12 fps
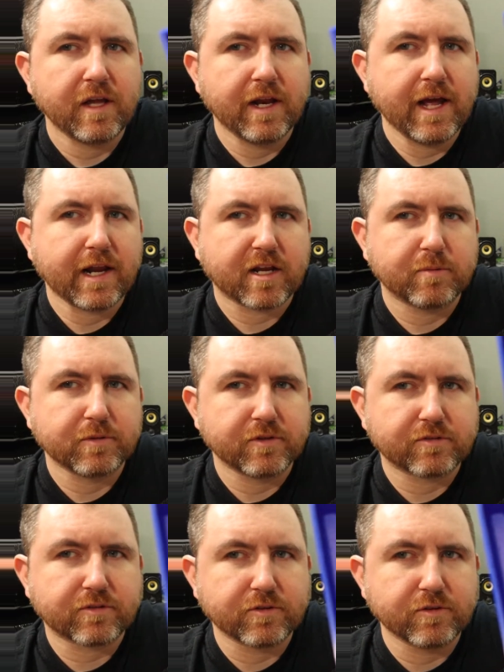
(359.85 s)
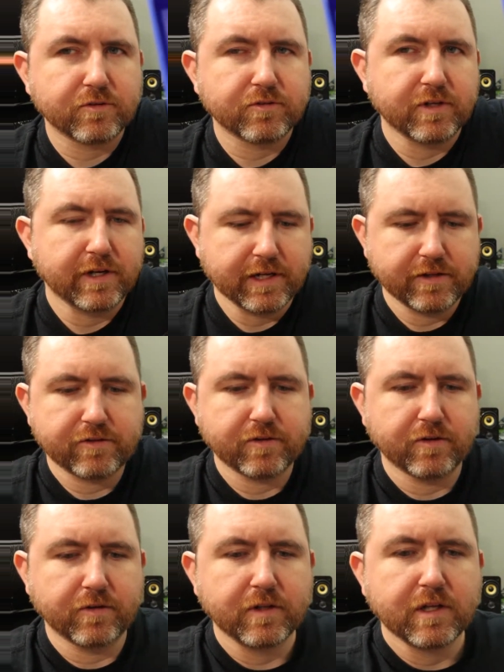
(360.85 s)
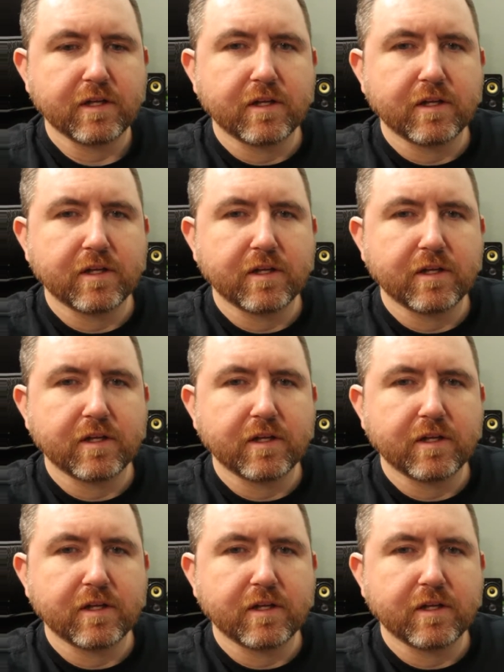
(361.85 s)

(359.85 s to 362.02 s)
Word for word: and it had a couple of screws on it so